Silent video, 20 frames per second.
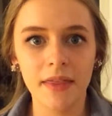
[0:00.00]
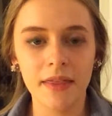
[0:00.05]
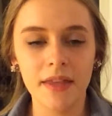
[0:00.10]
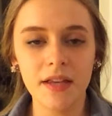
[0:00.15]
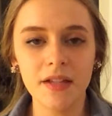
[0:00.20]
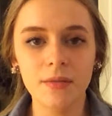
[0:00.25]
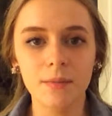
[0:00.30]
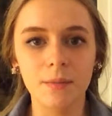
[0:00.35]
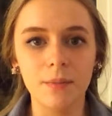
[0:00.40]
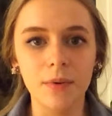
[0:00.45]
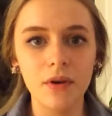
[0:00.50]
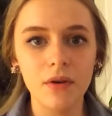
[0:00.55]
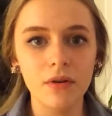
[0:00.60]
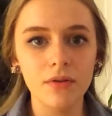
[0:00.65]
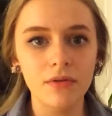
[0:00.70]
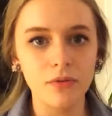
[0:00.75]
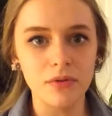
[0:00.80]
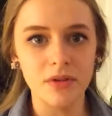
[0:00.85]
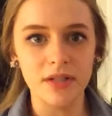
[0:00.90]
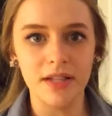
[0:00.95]
These
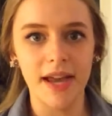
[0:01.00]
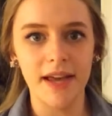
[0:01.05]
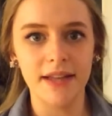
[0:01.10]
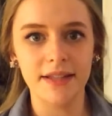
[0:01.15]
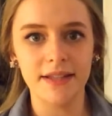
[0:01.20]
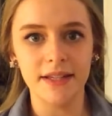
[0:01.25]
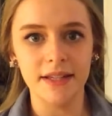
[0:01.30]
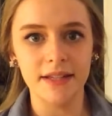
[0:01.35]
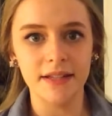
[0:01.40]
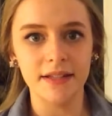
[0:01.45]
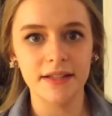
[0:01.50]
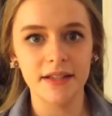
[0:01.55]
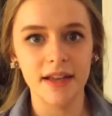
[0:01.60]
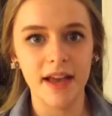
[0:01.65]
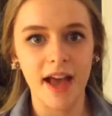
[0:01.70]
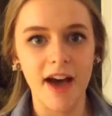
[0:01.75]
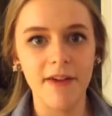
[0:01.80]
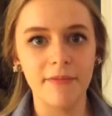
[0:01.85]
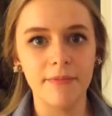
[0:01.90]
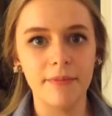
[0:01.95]
beautiful dances
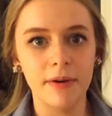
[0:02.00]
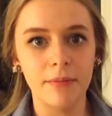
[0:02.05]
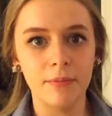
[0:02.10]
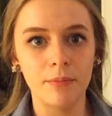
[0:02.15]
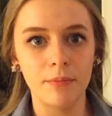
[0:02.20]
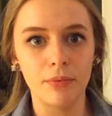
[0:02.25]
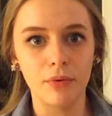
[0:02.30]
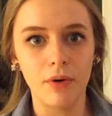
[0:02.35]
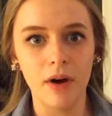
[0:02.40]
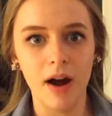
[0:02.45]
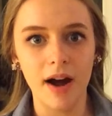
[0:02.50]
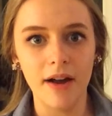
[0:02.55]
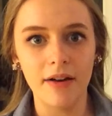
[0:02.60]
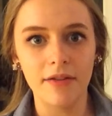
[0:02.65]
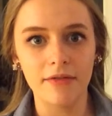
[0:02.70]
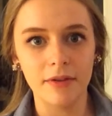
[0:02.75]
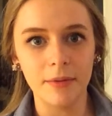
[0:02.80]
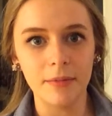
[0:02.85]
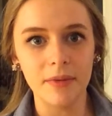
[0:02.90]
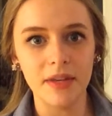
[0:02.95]
have been
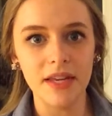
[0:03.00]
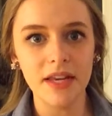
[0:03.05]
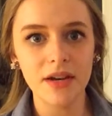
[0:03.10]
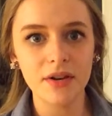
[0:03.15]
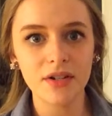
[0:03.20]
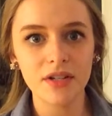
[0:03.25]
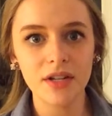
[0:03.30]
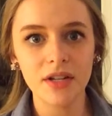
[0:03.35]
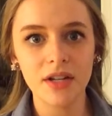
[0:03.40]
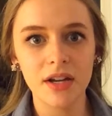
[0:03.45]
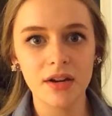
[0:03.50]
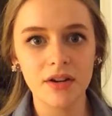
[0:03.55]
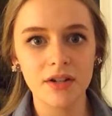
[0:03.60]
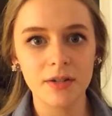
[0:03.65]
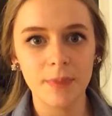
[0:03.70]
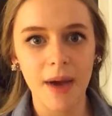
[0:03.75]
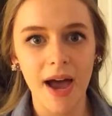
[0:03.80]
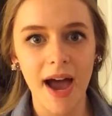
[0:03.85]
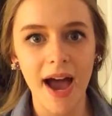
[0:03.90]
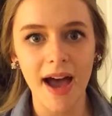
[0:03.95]
brought from years and
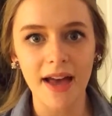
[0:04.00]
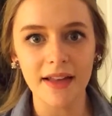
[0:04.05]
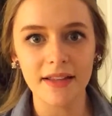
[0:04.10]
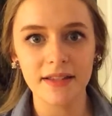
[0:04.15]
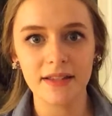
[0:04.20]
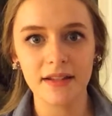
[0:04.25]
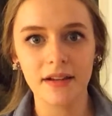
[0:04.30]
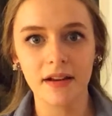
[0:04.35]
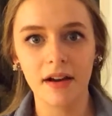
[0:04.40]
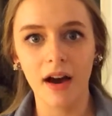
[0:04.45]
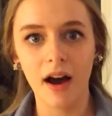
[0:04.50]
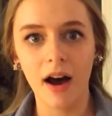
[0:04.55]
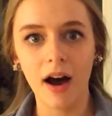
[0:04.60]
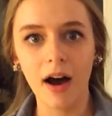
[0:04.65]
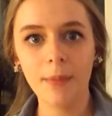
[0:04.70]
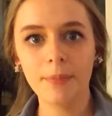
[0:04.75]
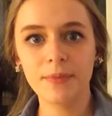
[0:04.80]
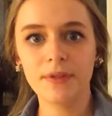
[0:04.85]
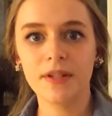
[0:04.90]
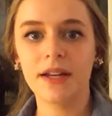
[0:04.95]
years past
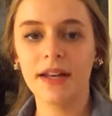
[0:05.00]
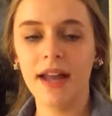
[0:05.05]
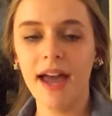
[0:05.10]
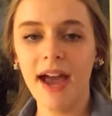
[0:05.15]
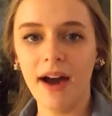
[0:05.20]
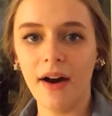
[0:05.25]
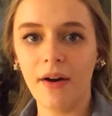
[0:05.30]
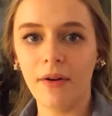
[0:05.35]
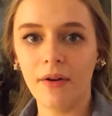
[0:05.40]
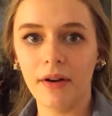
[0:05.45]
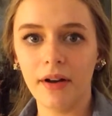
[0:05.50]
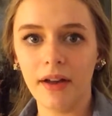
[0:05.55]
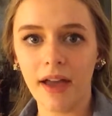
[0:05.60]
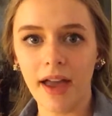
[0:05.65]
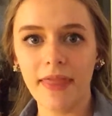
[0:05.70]
up to now,